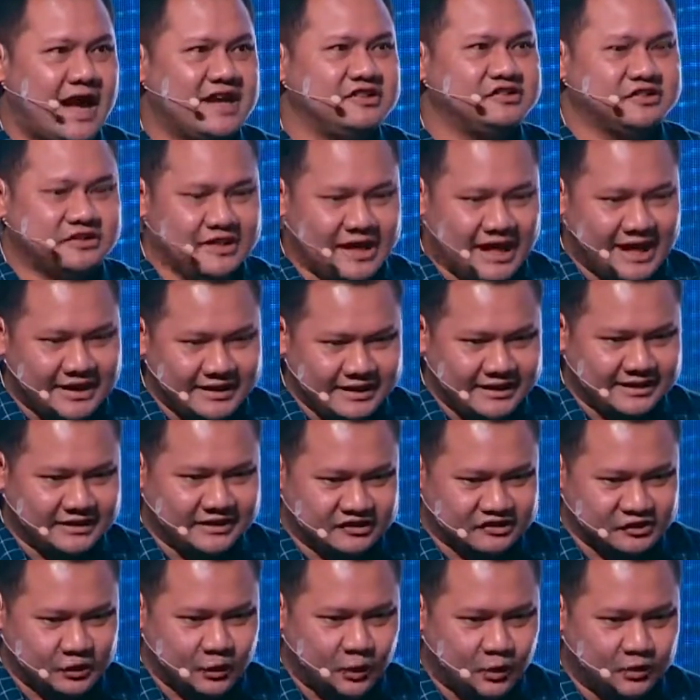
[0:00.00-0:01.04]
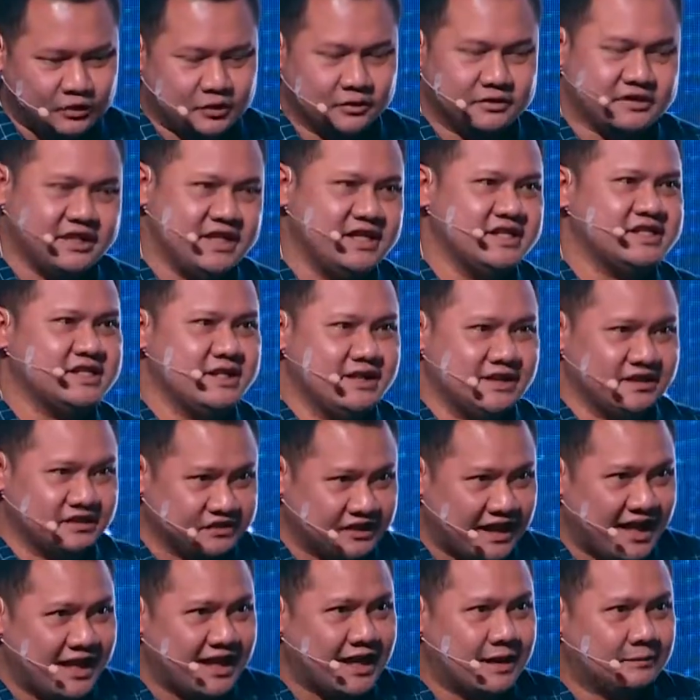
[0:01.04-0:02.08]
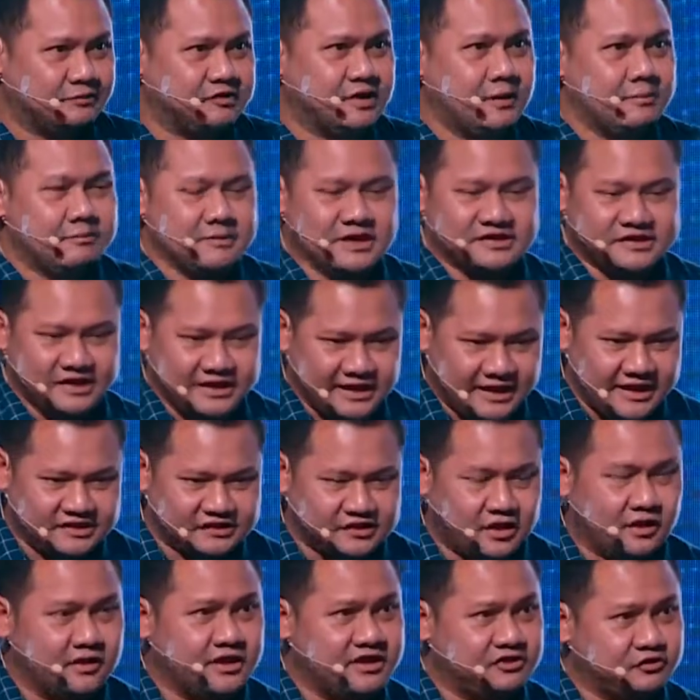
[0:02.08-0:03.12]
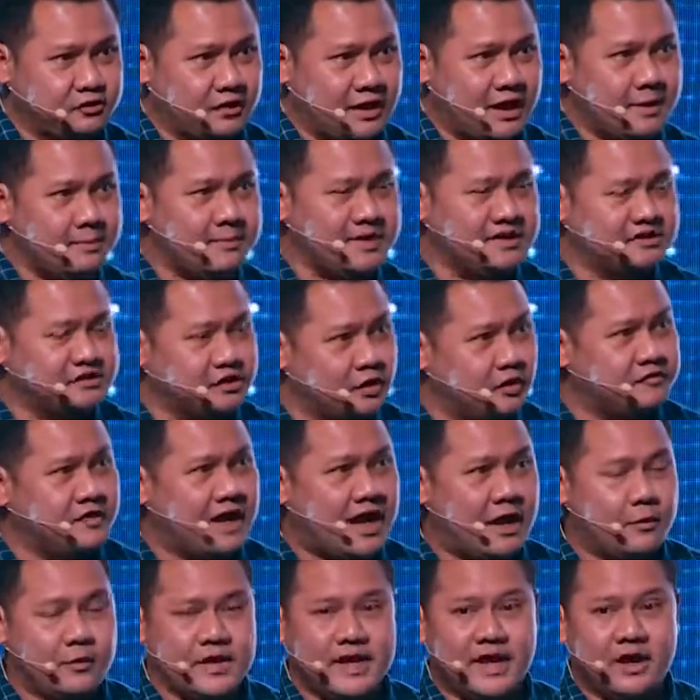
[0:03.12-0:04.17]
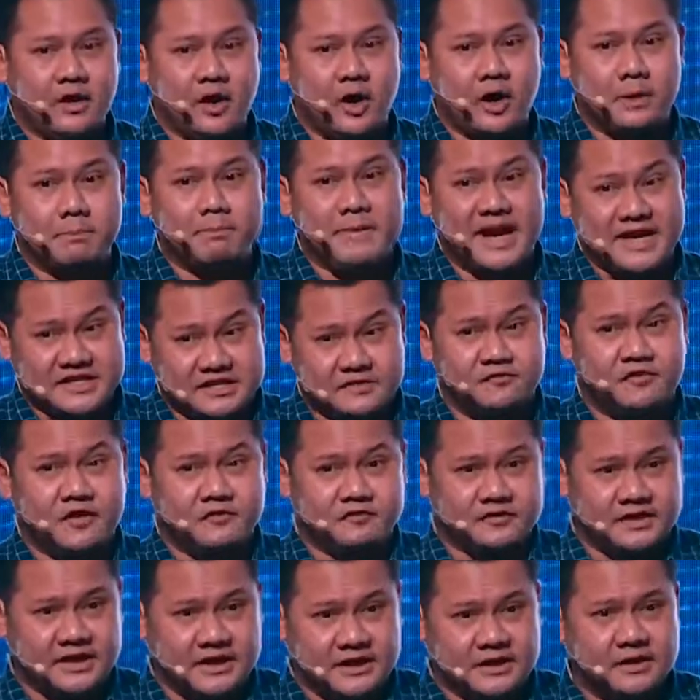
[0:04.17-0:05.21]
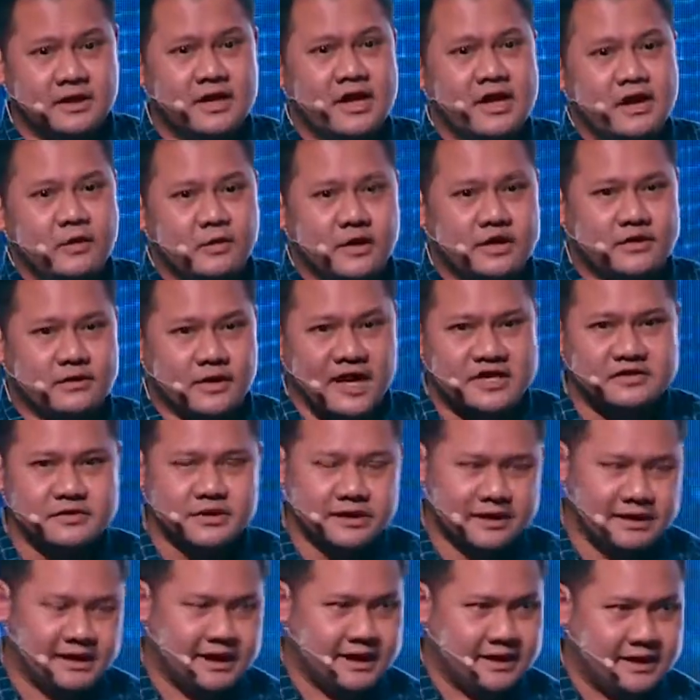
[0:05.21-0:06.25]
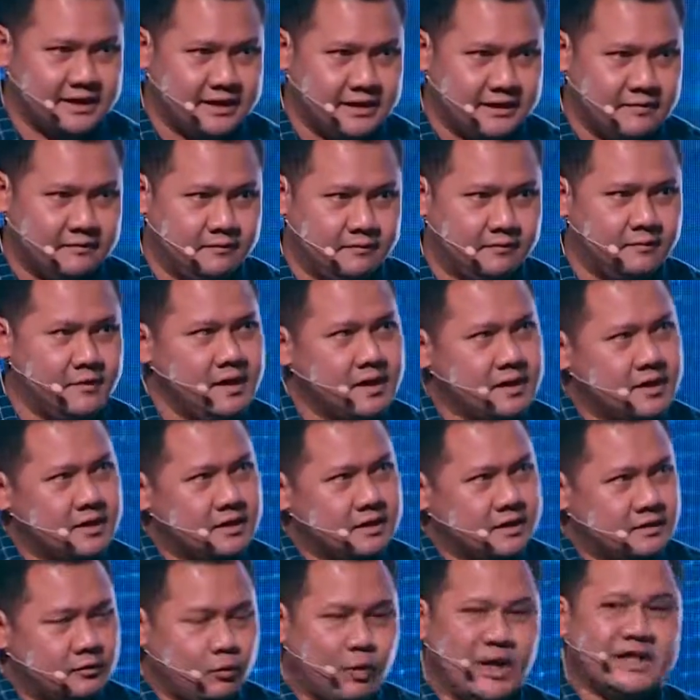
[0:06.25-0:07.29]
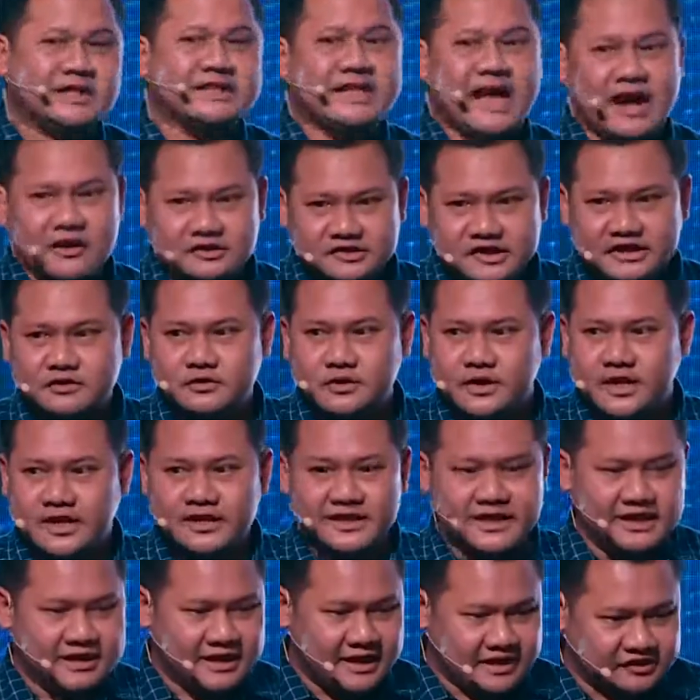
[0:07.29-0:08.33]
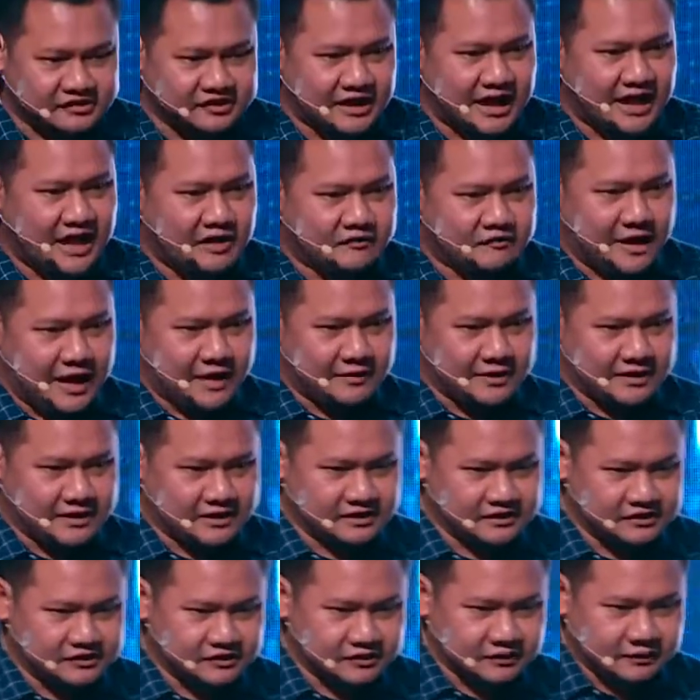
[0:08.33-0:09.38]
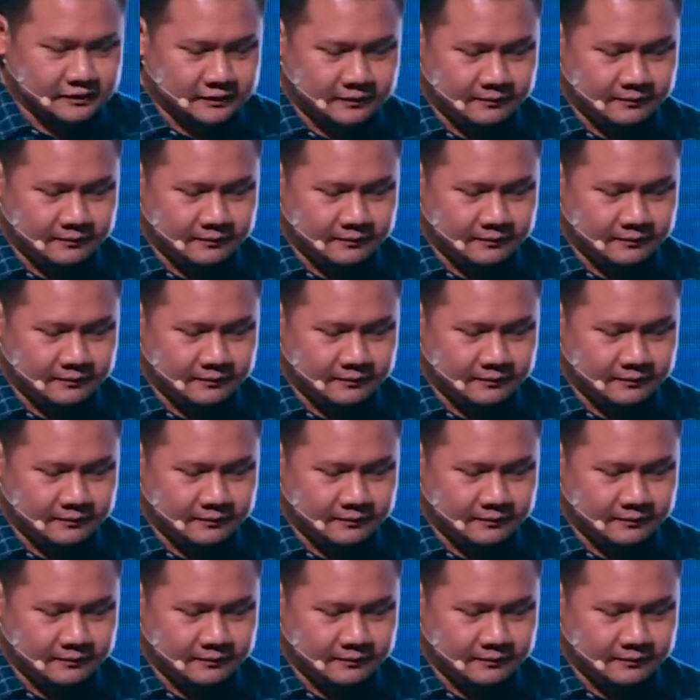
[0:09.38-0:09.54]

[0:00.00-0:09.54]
I started the school to teach startups. Basically, it's called Disrupt, and so far we are on batch 15. We graduate 1,300 startup founders.